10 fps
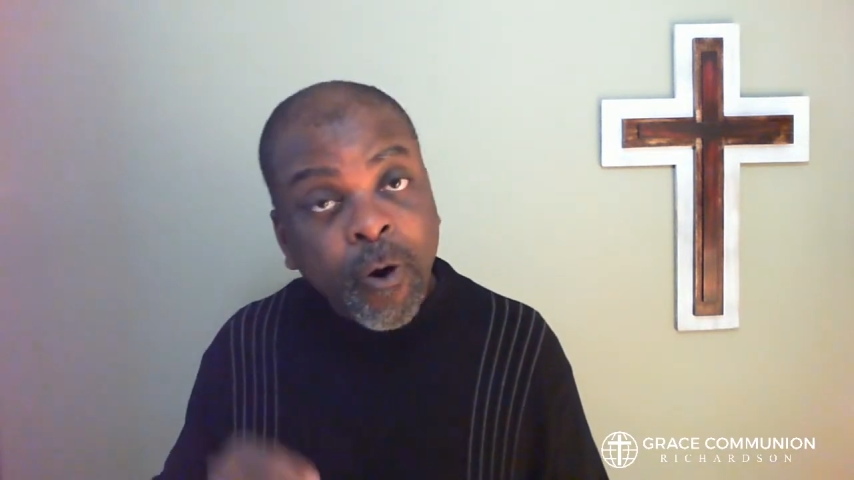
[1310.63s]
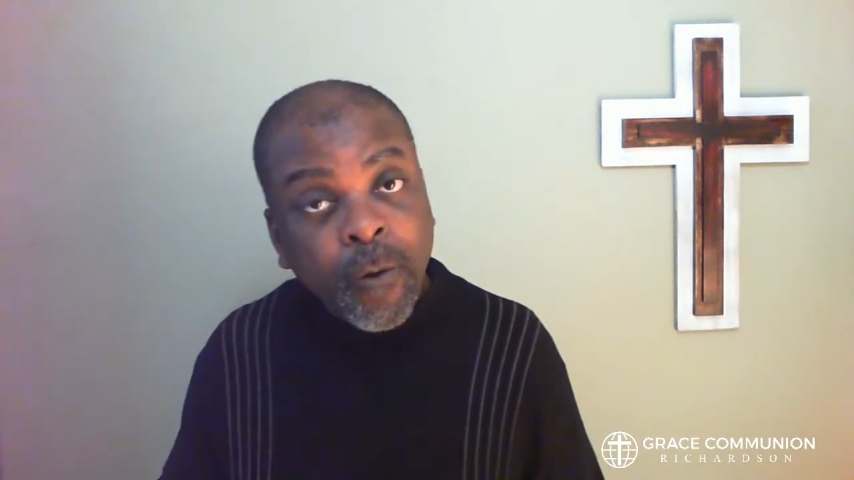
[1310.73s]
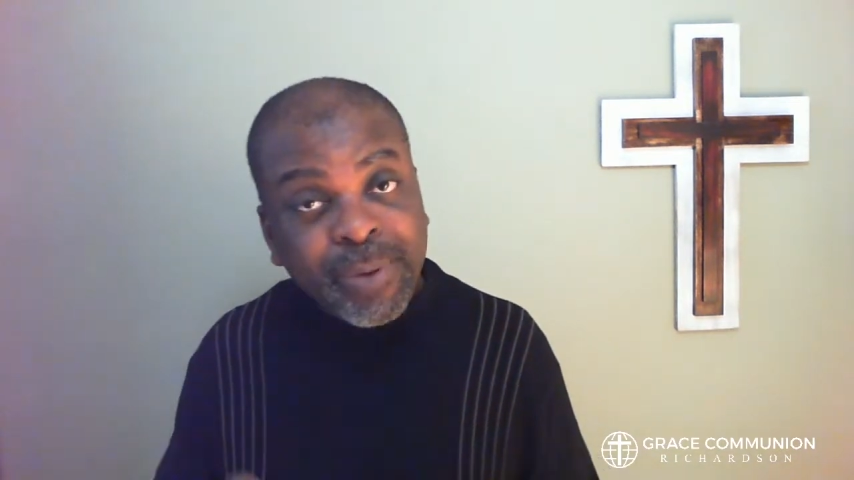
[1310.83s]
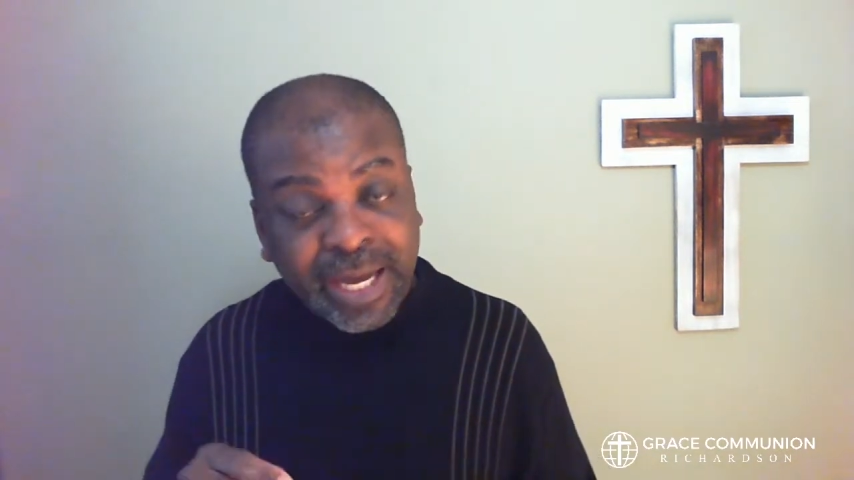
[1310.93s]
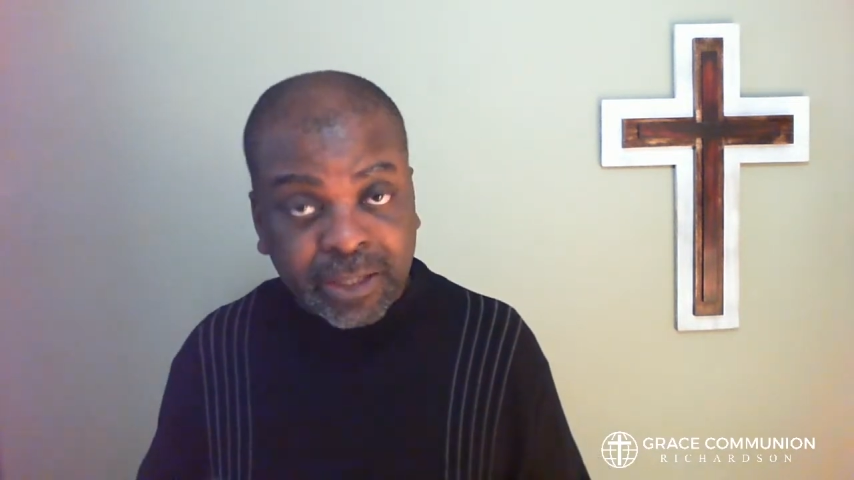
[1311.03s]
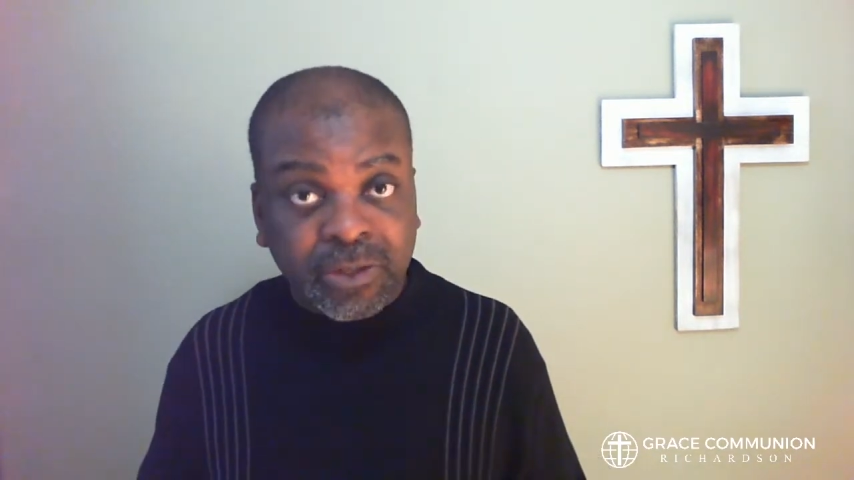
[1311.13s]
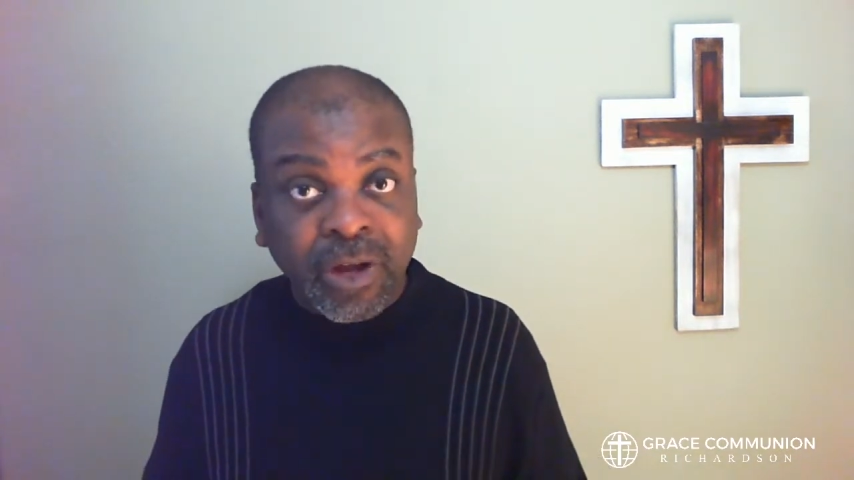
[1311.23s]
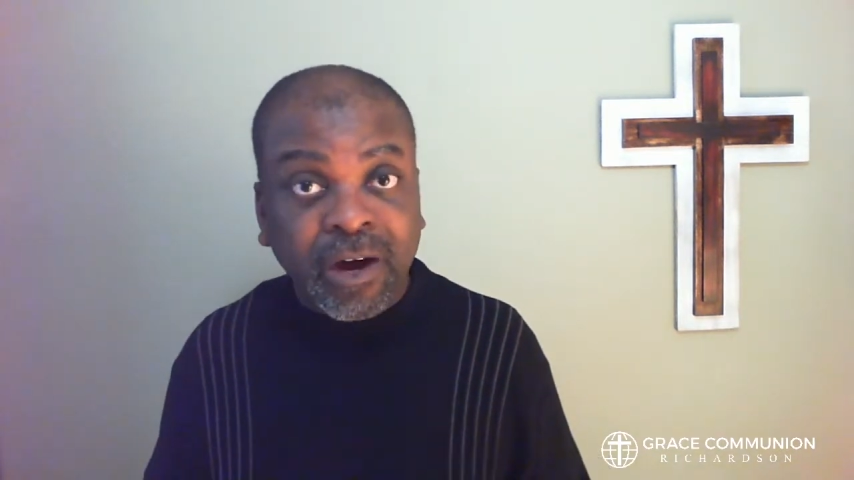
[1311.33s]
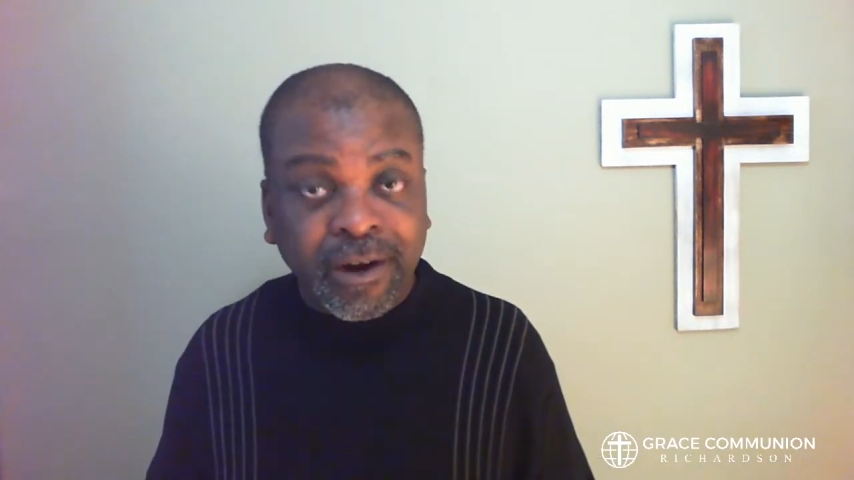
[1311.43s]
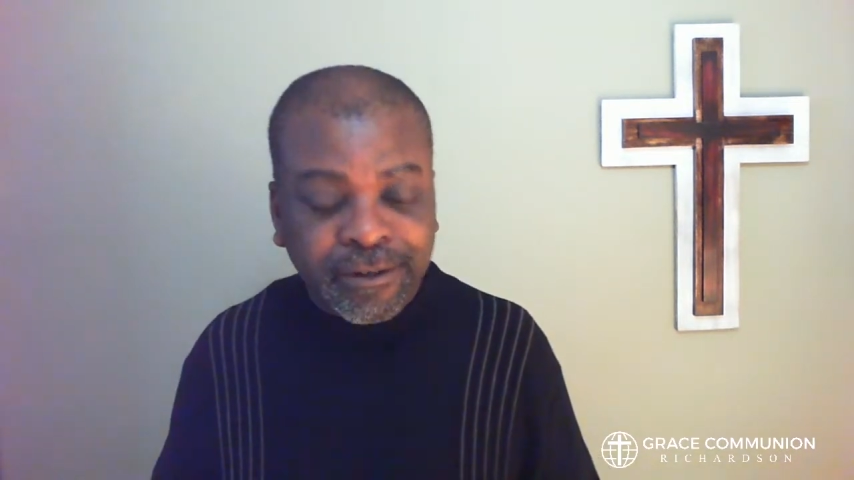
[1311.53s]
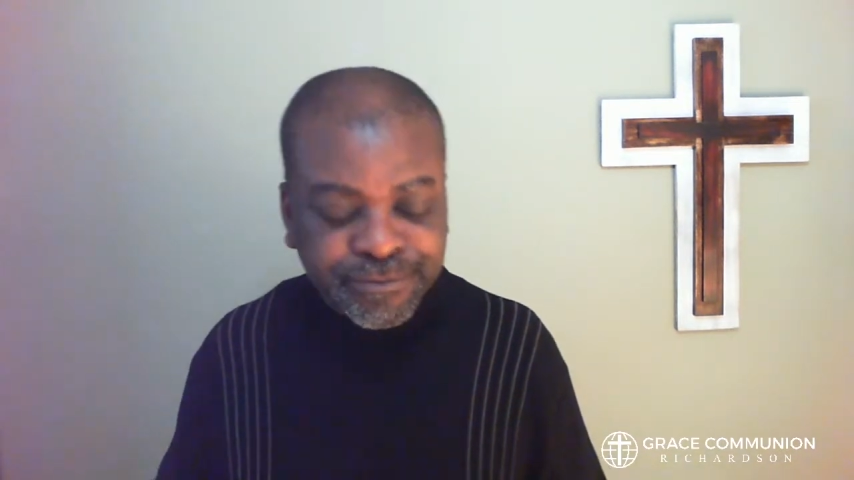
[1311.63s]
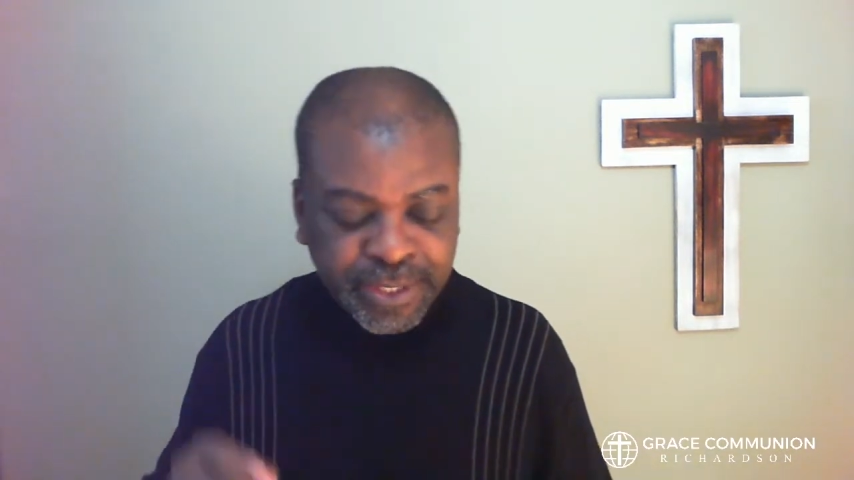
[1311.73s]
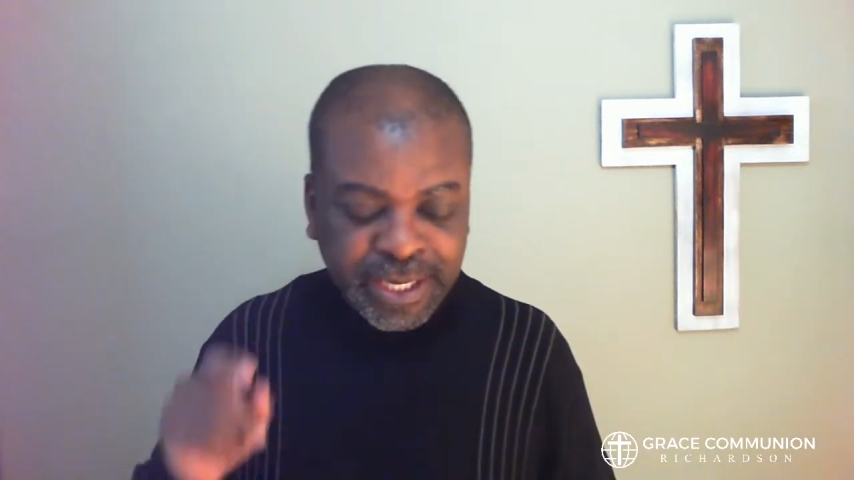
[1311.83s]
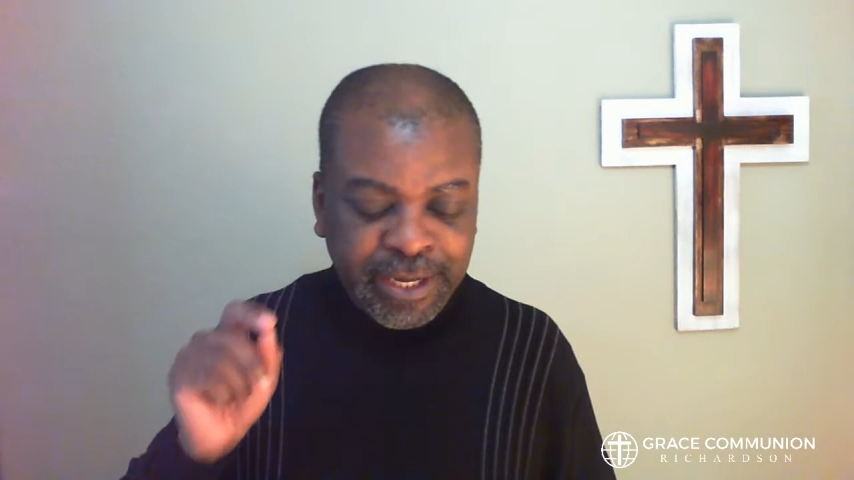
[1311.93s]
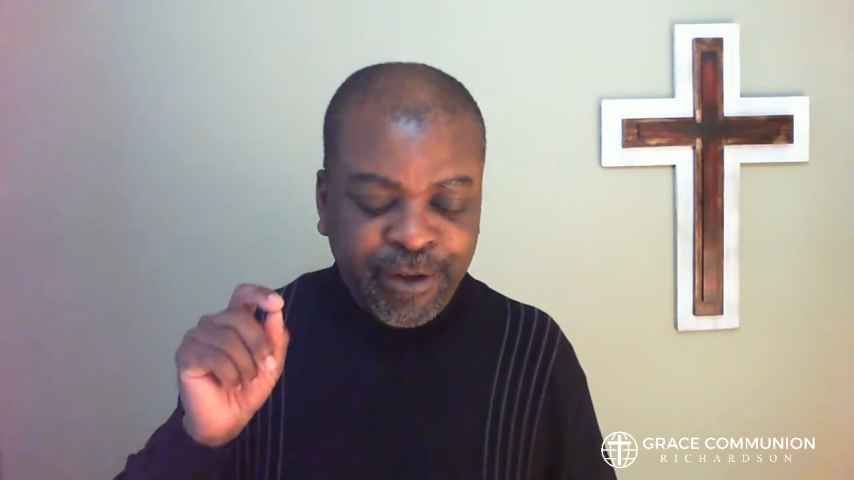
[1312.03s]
hope and love,